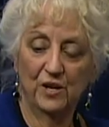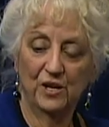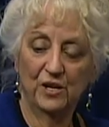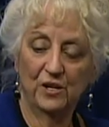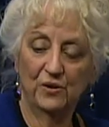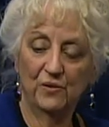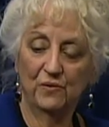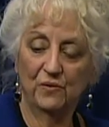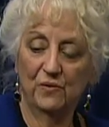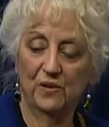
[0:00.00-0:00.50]
You
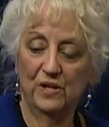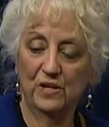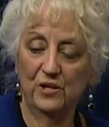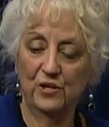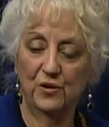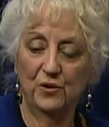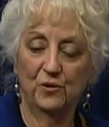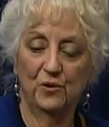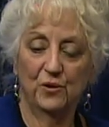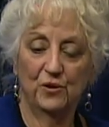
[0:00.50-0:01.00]

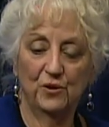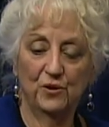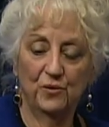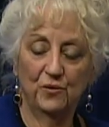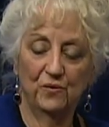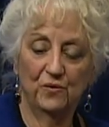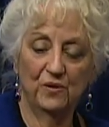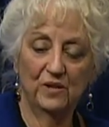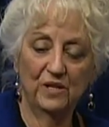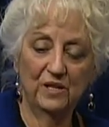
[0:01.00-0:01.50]
can
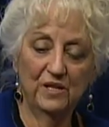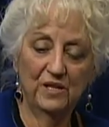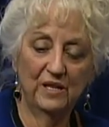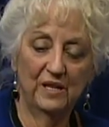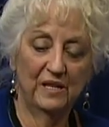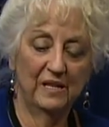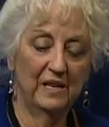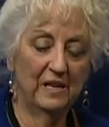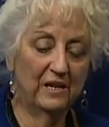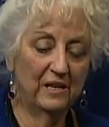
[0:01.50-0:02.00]
do this,
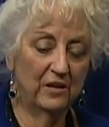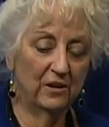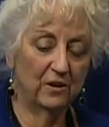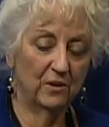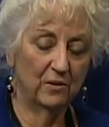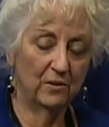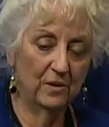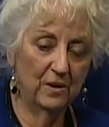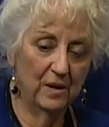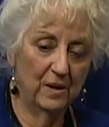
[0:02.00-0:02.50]
and then you
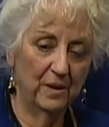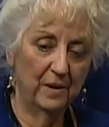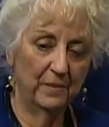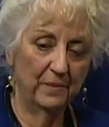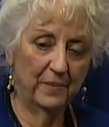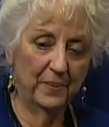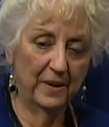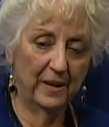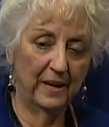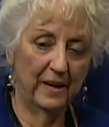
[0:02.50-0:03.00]
go,
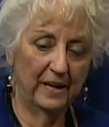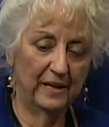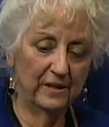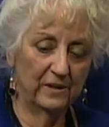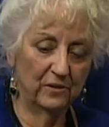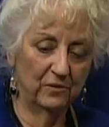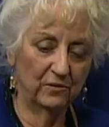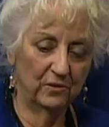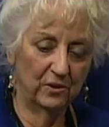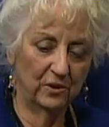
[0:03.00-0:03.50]
but I
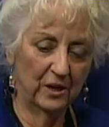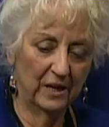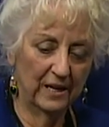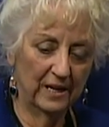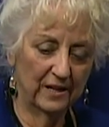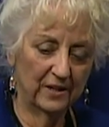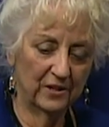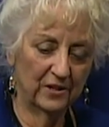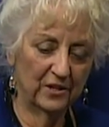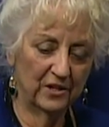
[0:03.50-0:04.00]
don't know
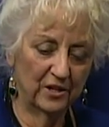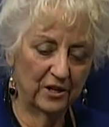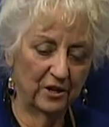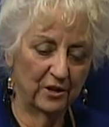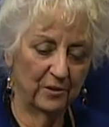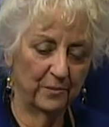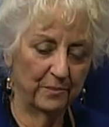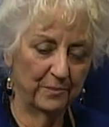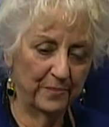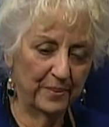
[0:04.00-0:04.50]
how to
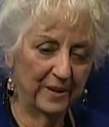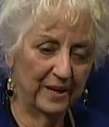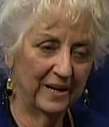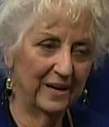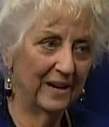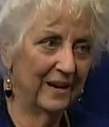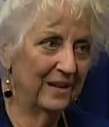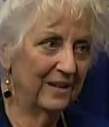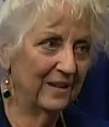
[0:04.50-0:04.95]
start. But I